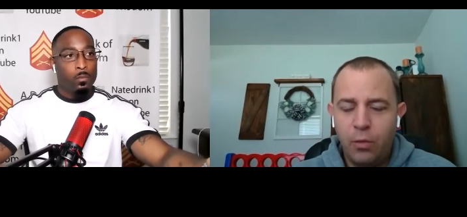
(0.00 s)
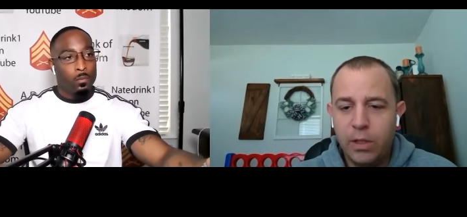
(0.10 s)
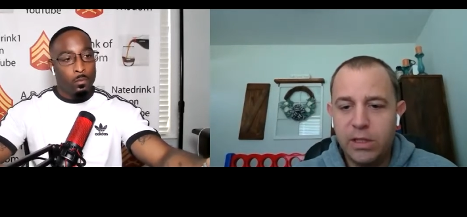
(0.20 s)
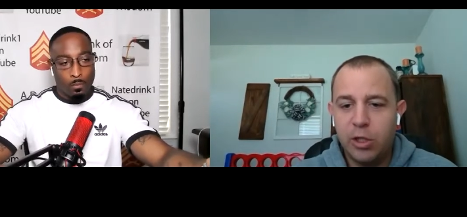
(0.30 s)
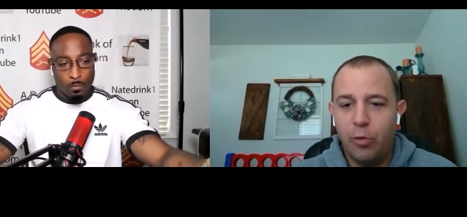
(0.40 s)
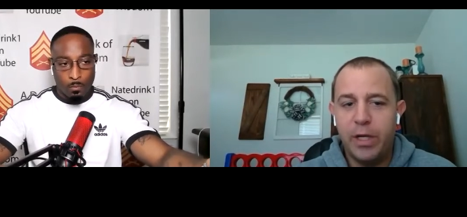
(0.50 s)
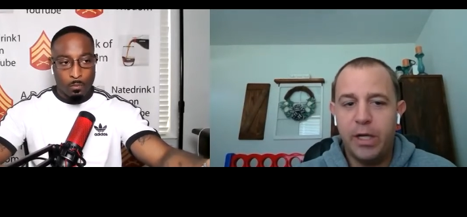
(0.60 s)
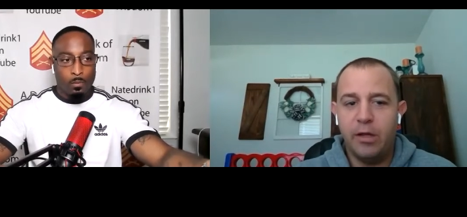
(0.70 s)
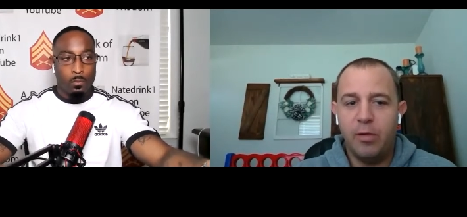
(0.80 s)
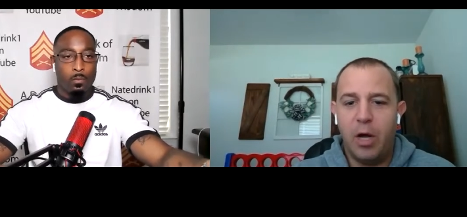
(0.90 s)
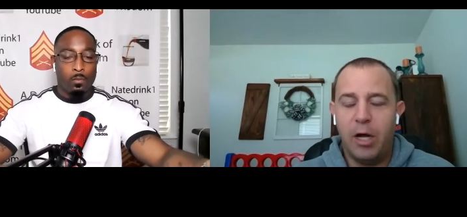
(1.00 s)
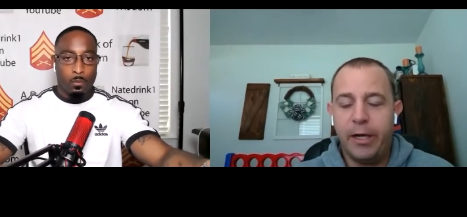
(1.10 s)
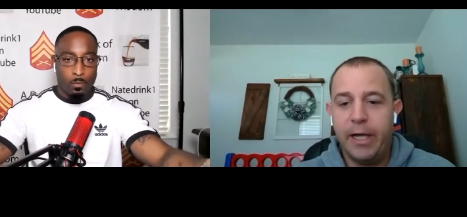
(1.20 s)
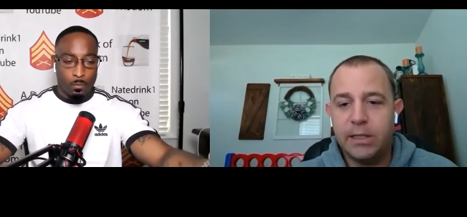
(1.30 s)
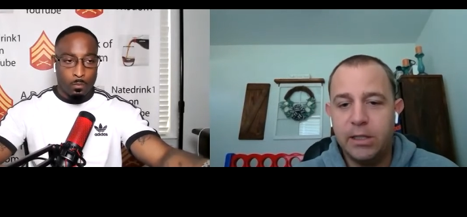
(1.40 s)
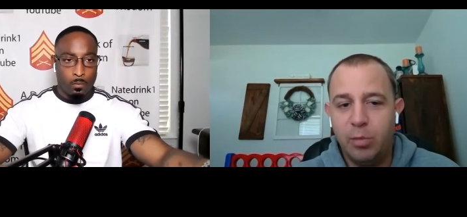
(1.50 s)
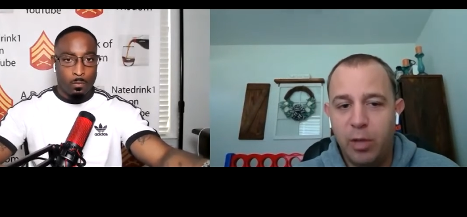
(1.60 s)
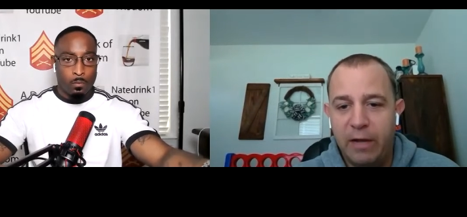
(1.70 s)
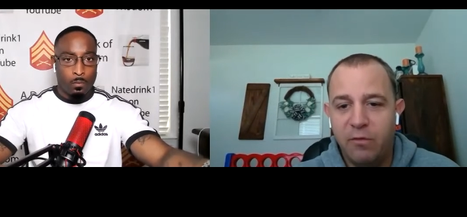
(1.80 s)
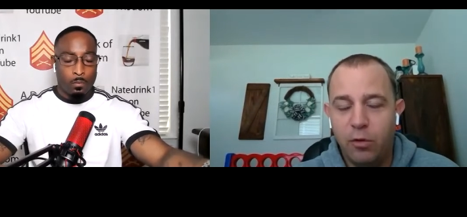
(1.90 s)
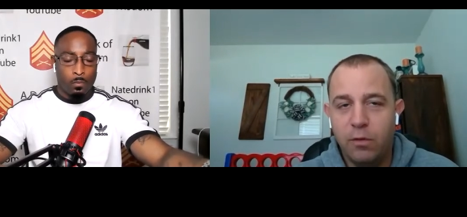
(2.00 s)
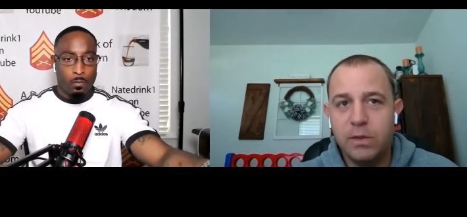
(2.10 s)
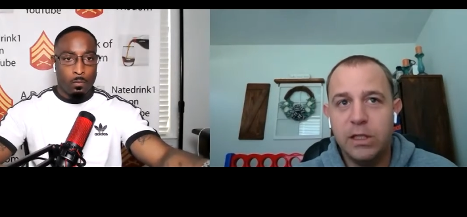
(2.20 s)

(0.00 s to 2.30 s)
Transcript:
Speaker 1: We're in so many other podcasting platforms.